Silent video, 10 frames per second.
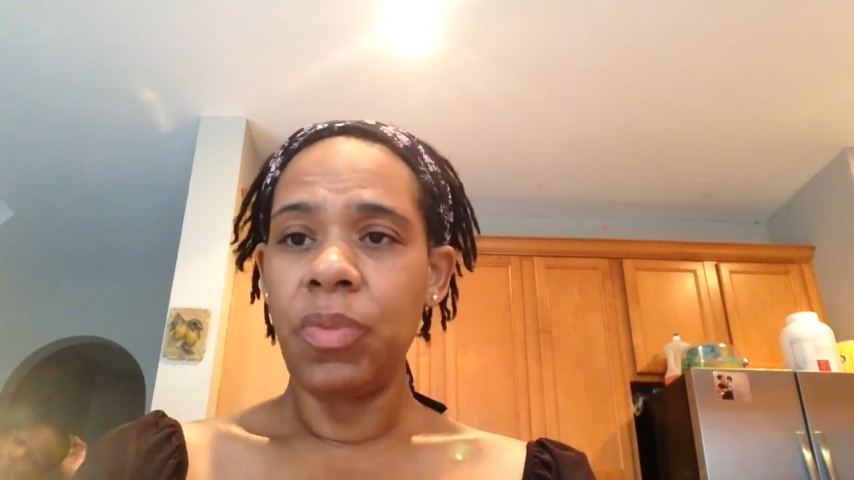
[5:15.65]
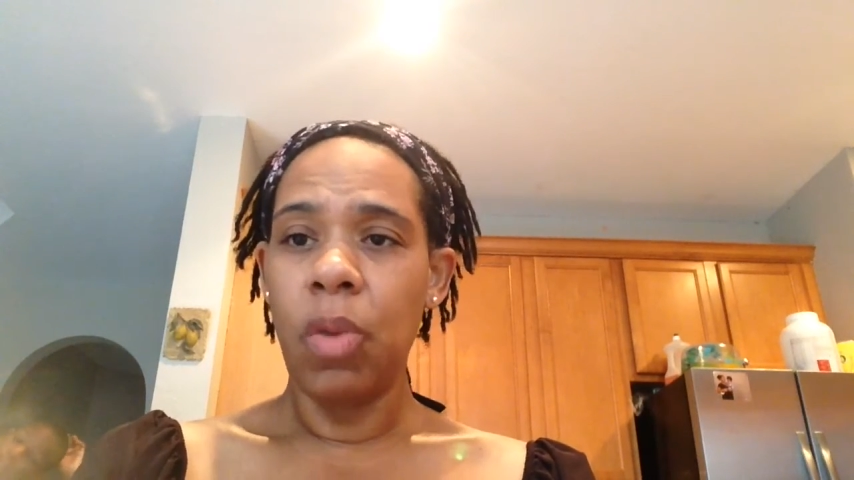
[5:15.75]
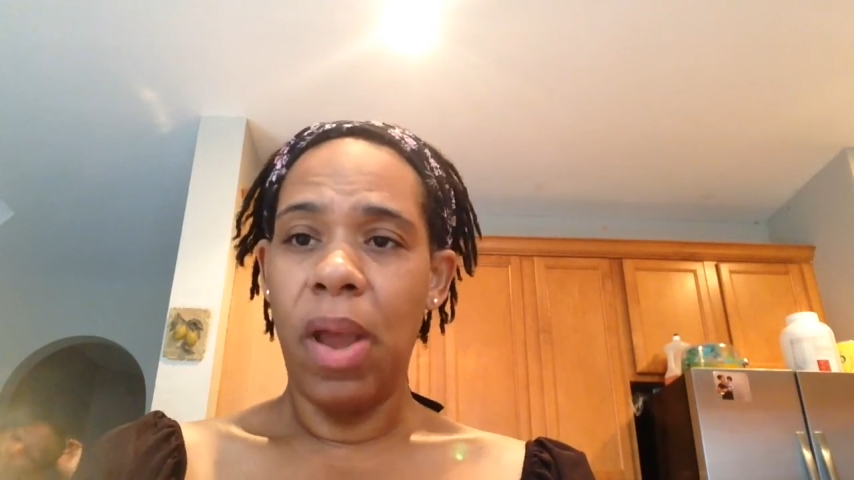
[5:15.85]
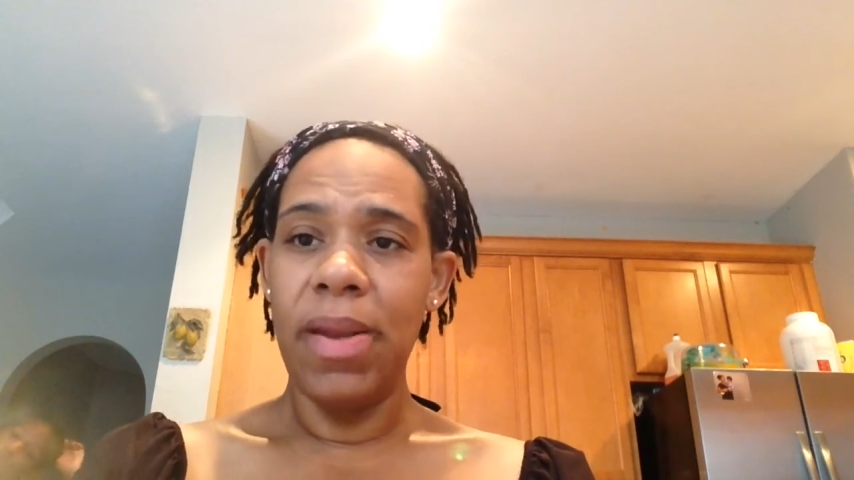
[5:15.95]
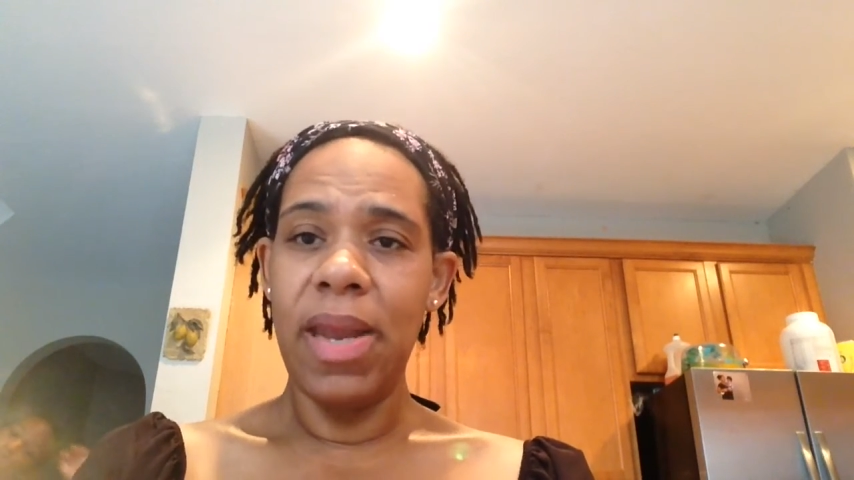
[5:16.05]

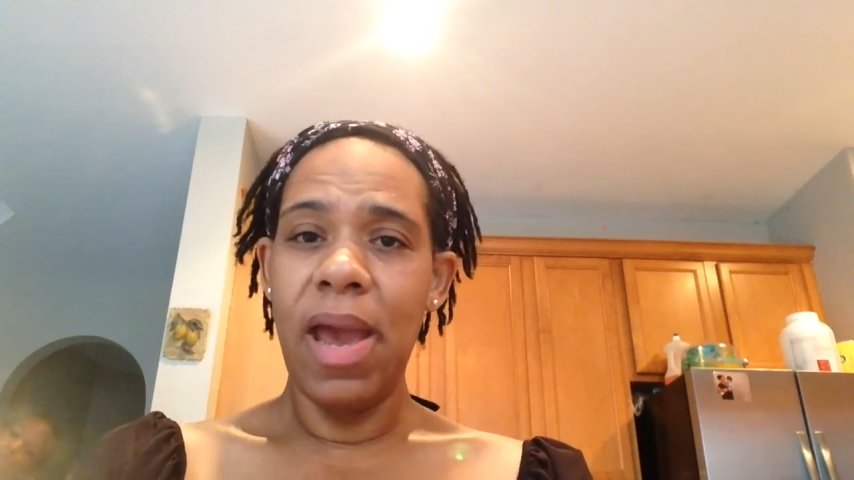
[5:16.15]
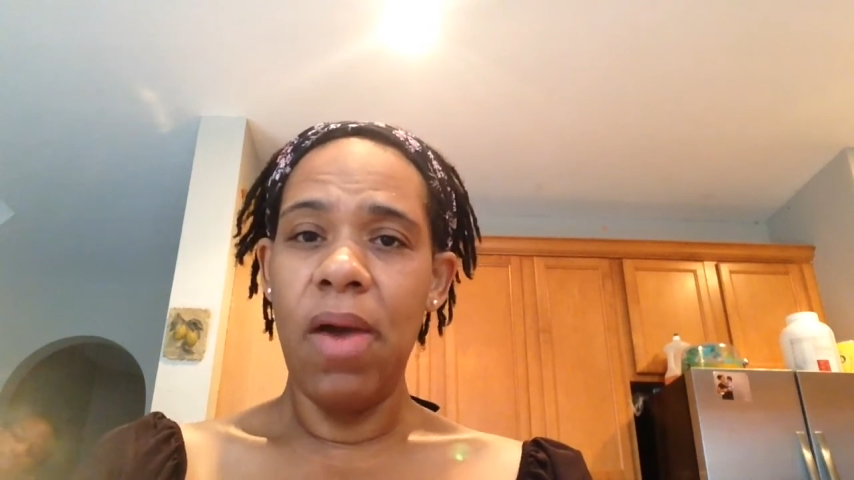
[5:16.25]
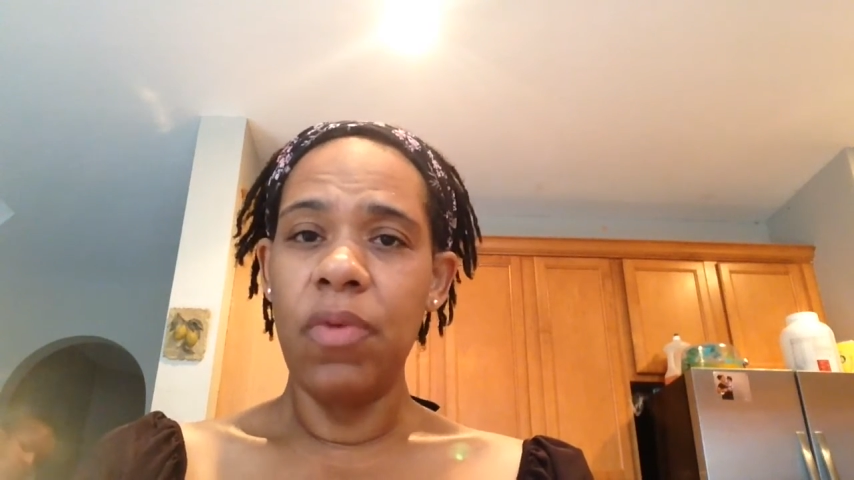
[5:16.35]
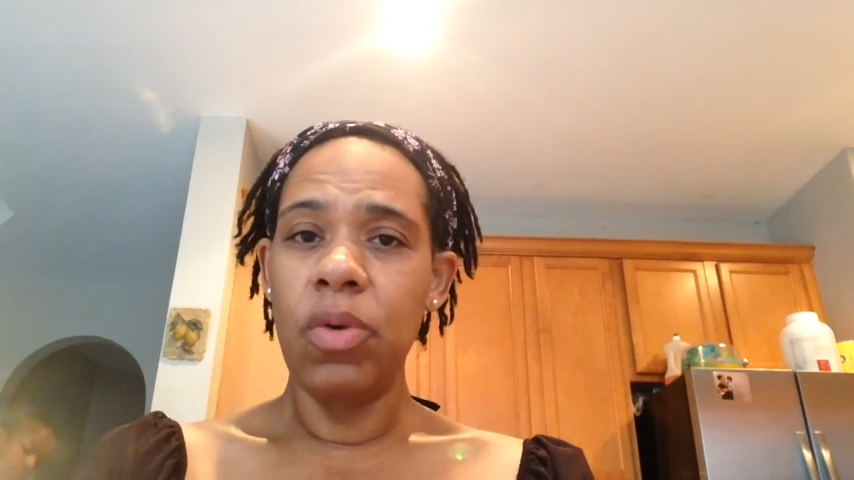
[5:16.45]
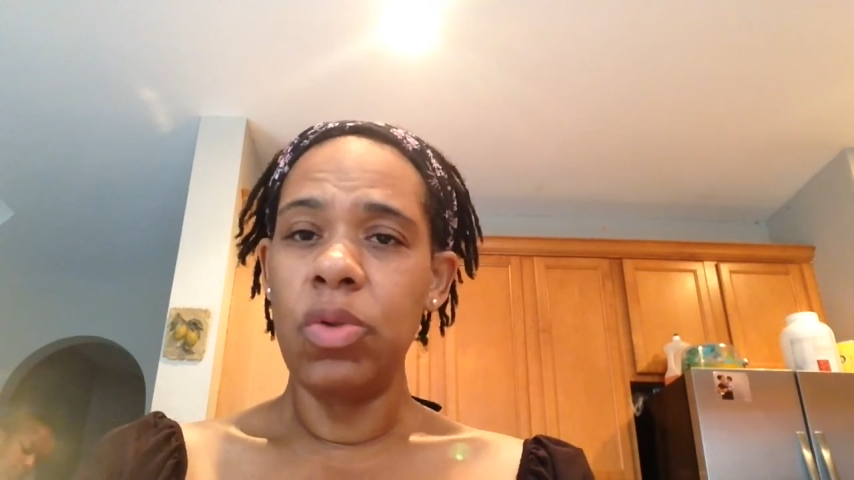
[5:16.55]
right now,
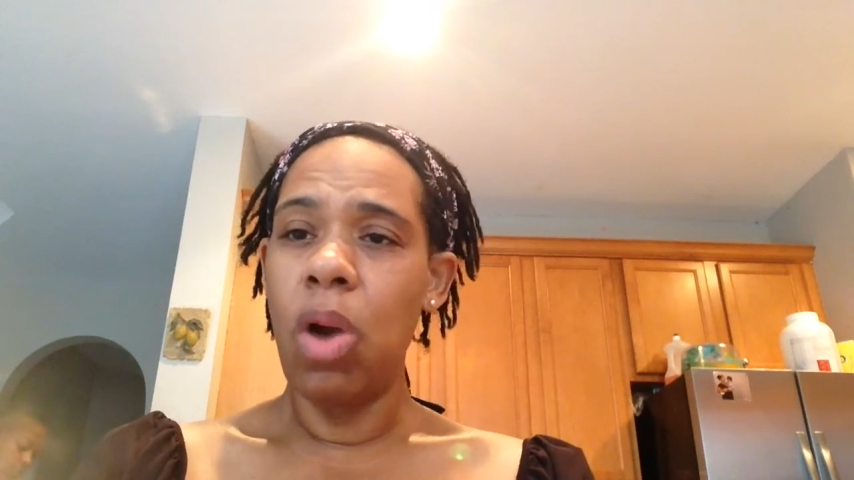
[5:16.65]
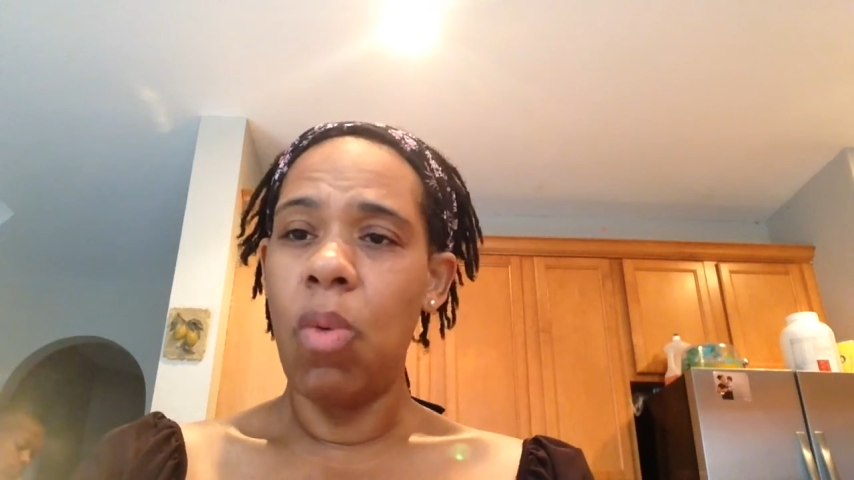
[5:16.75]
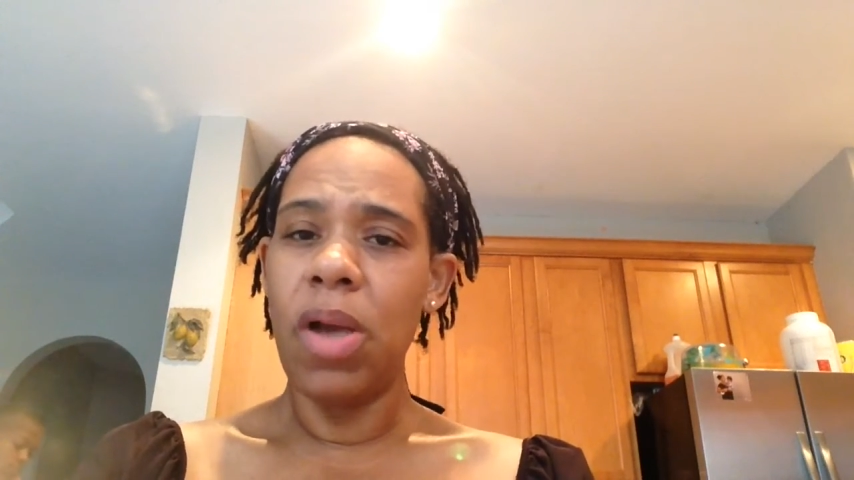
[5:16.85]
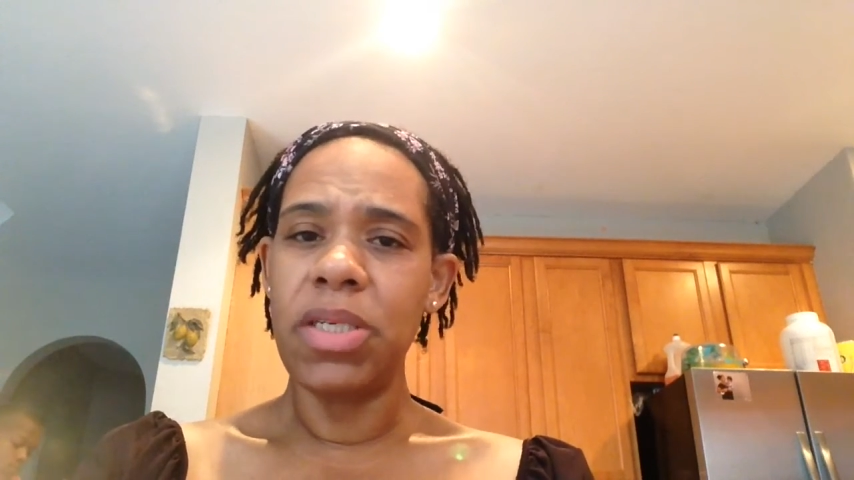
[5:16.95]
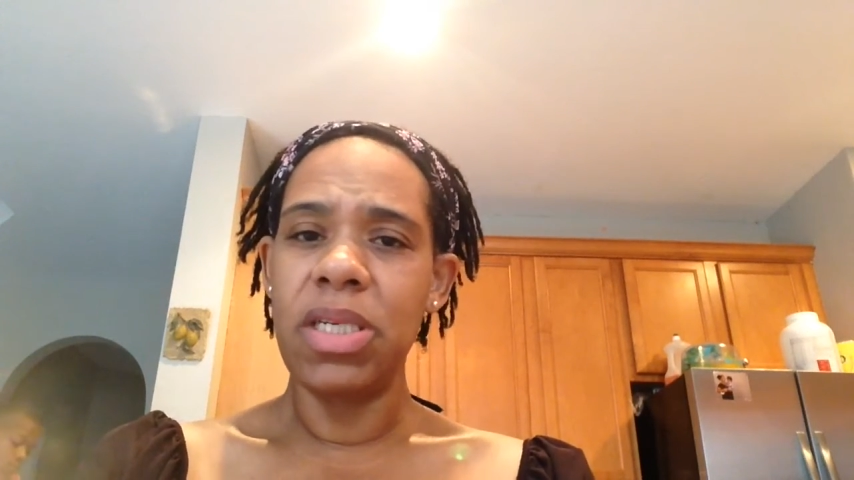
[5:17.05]
those who are
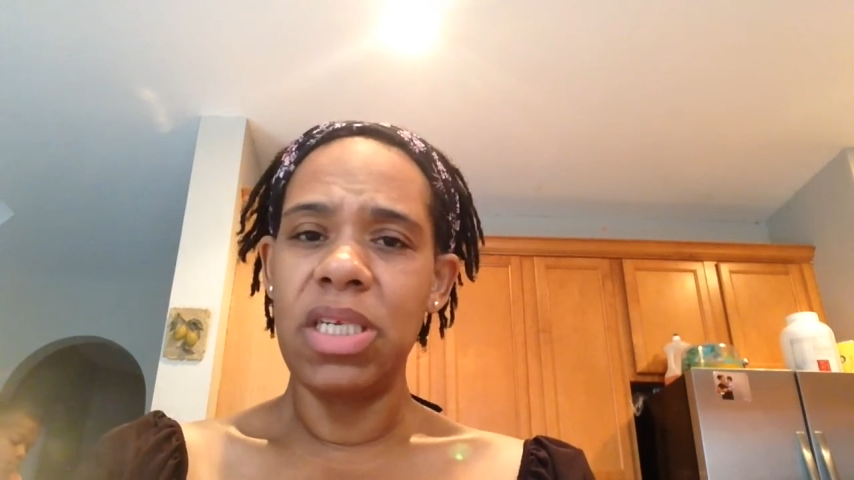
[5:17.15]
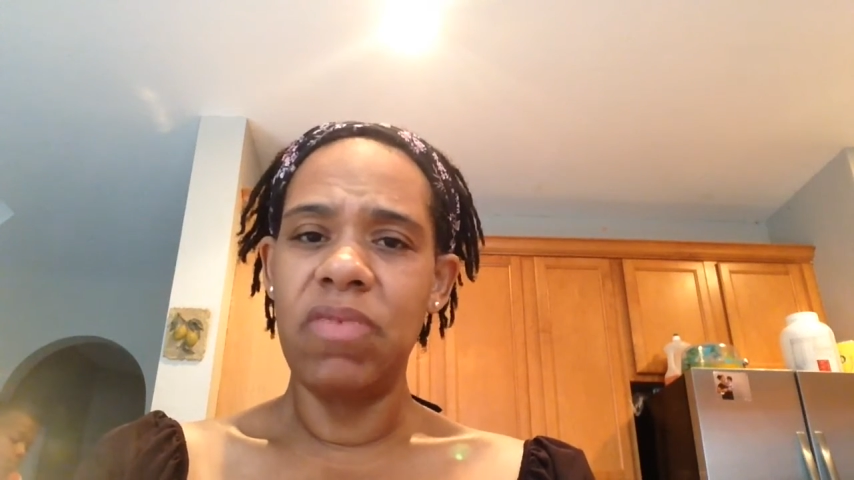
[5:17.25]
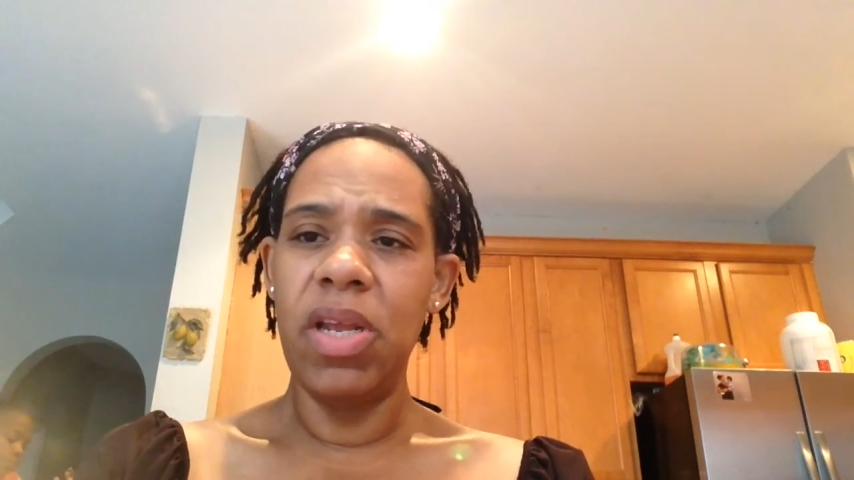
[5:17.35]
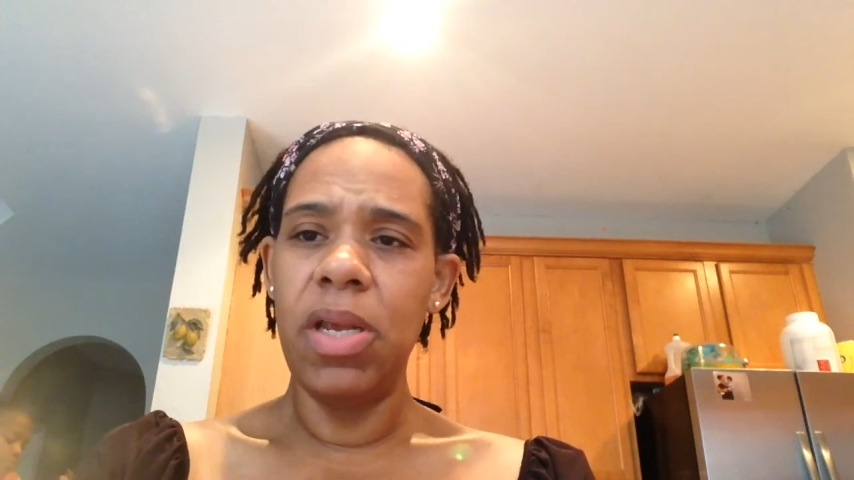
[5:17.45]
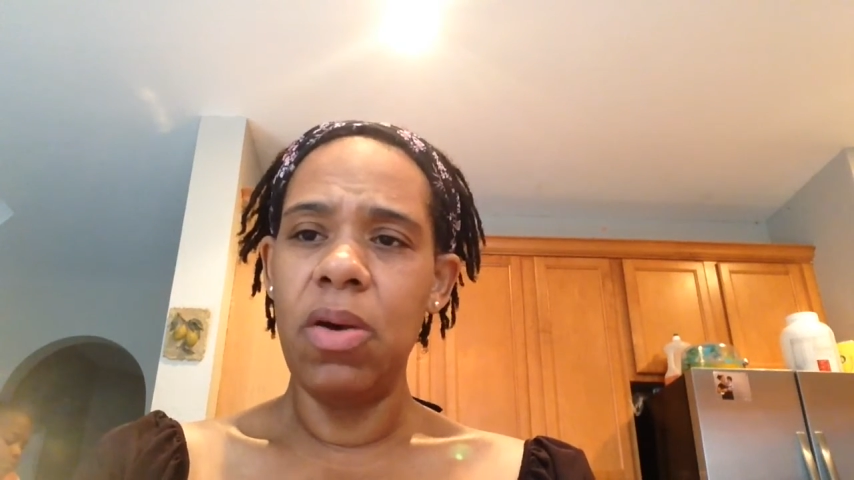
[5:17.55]
watching this
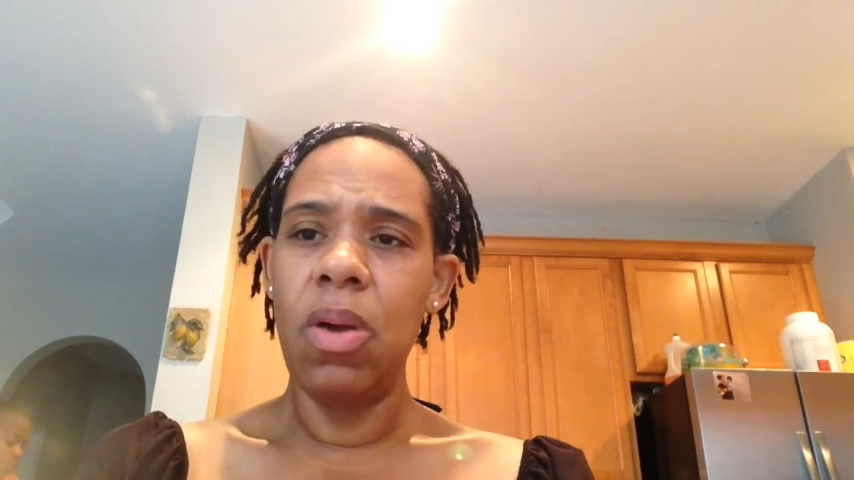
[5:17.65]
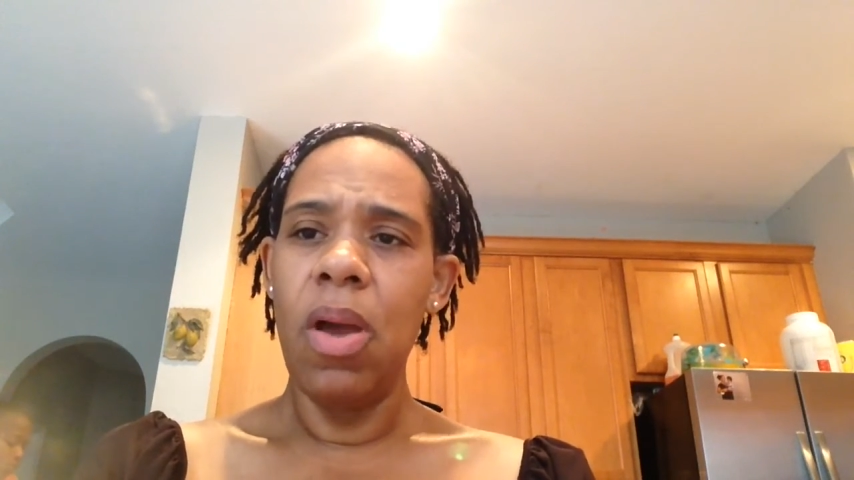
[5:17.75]
video